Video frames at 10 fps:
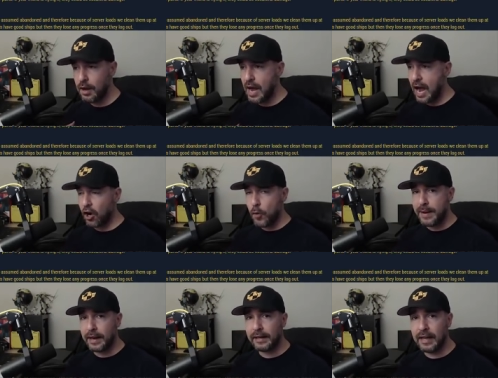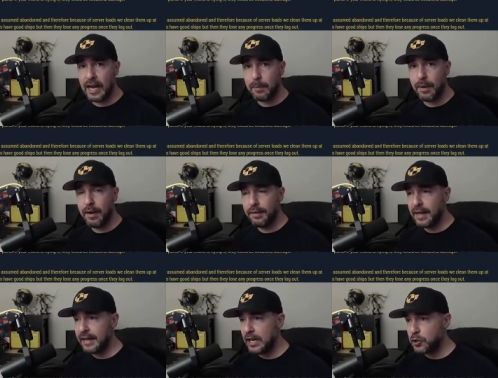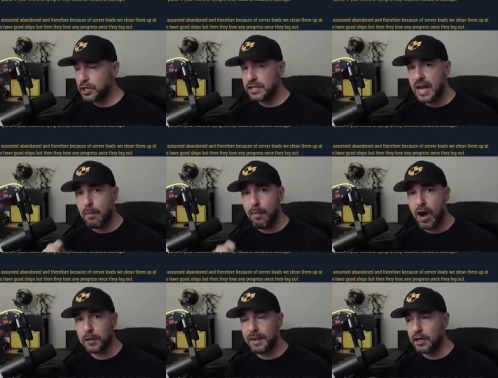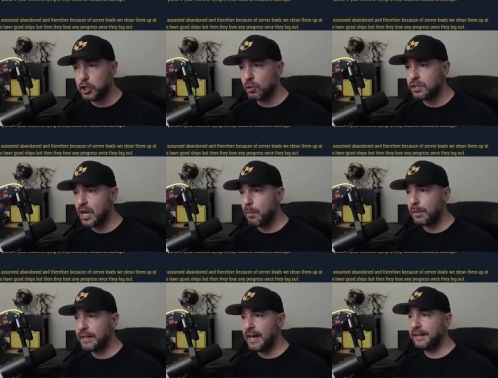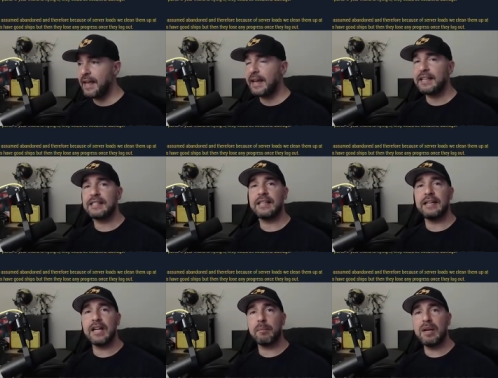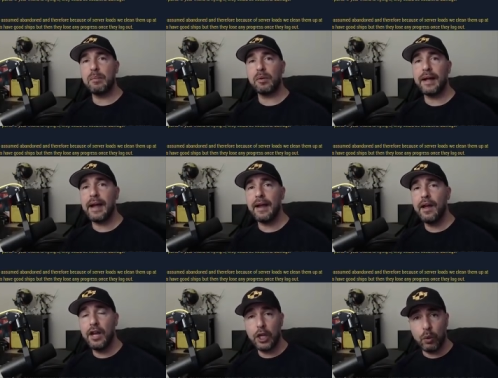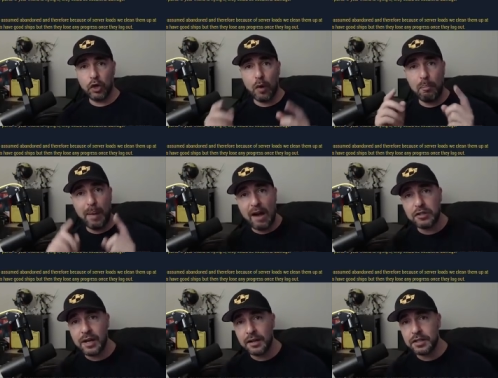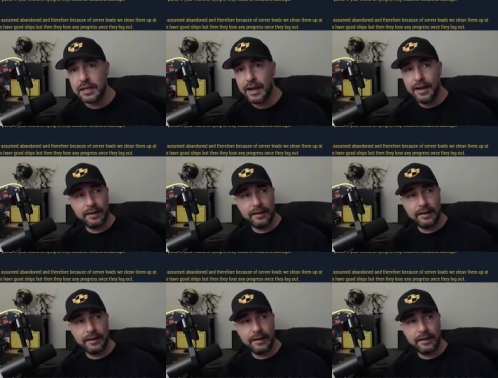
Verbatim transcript: I go make a claim, that Idris is now marked by the insurance company and they can send out people, hey, you want to go bounty hunting?